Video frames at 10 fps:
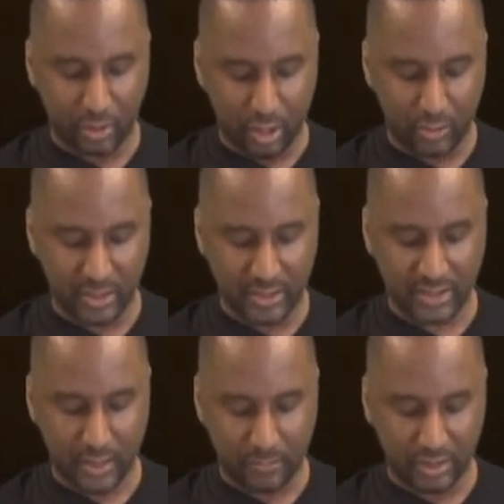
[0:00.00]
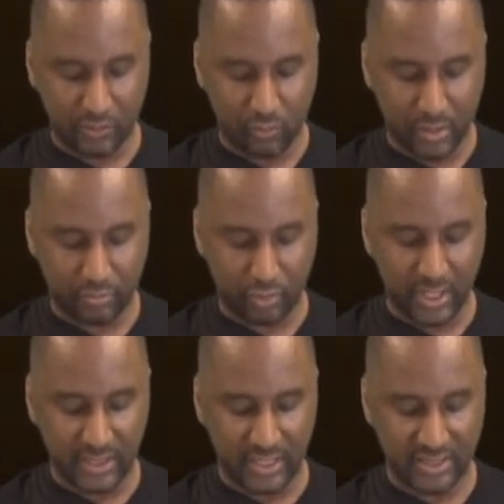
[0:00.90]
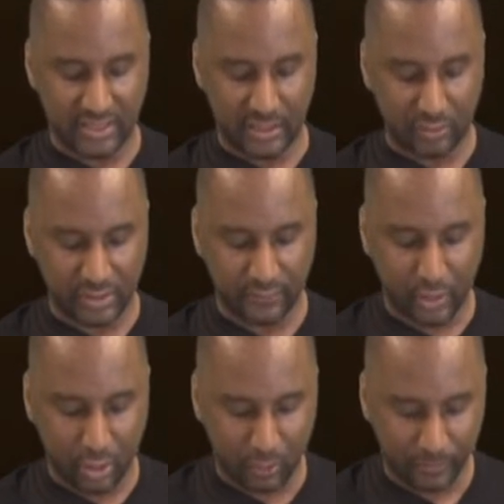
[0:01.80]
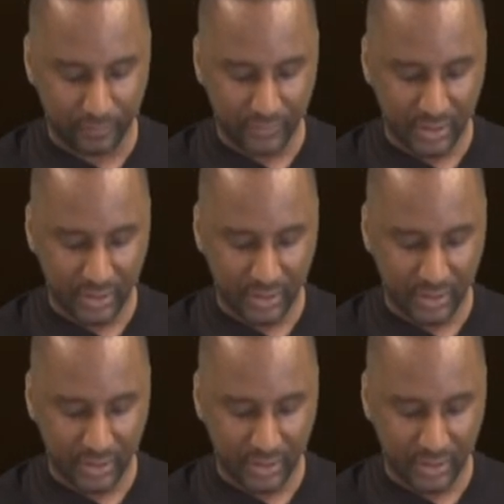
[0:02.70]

law yet stumble in one point, he is guilty of all.